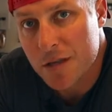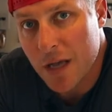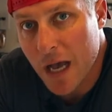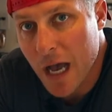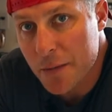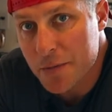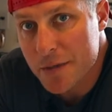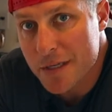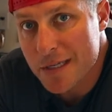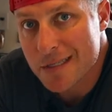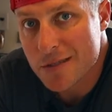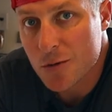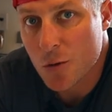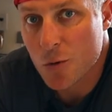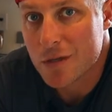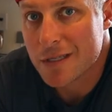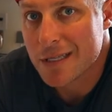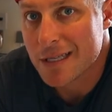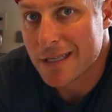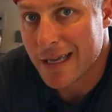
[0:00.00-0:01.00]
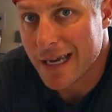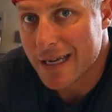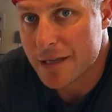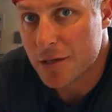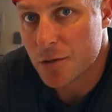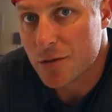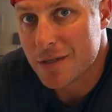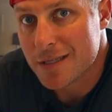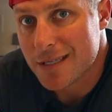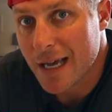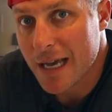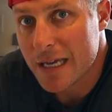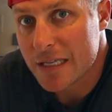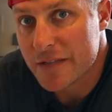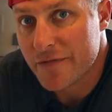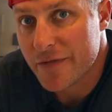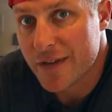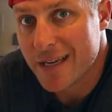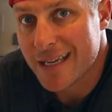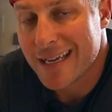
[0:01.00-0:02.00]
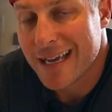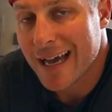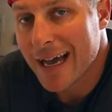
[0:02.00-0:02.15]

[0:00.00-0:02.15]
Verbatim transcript: options or select your size fitting,